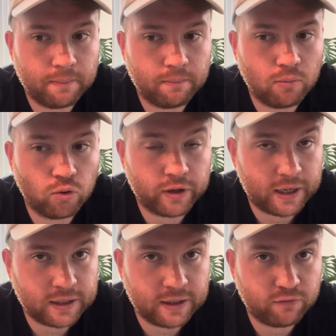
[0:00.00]
more than
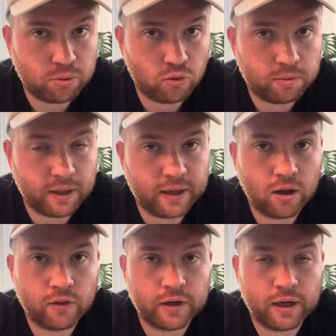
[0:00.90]
any Liverpool player
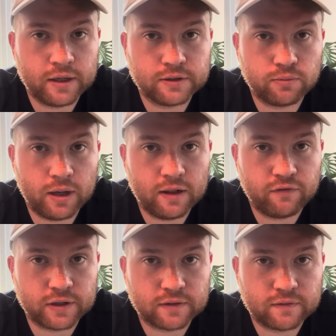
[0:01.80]
on the night as well. I
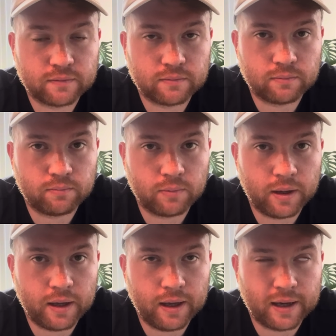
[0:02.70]
think,
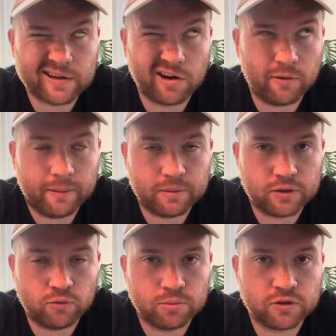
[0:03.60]
I can't remember the
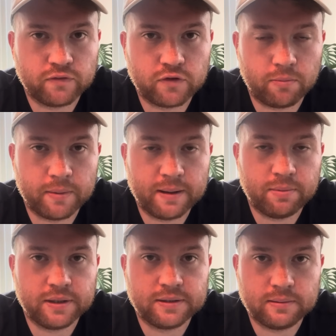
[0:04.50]
numbers off the top of my head,
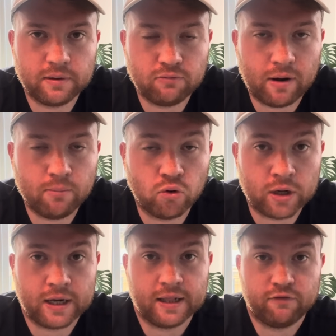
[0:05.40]
but he ran more
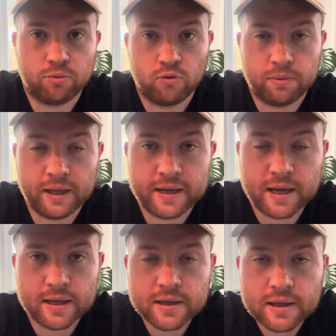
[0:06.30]
than any Liverpool player.
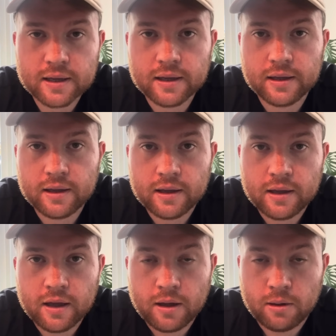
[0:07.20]

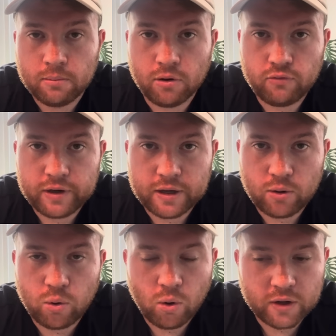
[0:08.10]
But Rio,
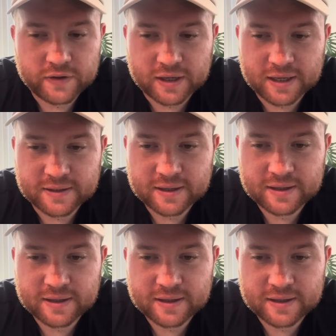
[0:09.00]
what a kid.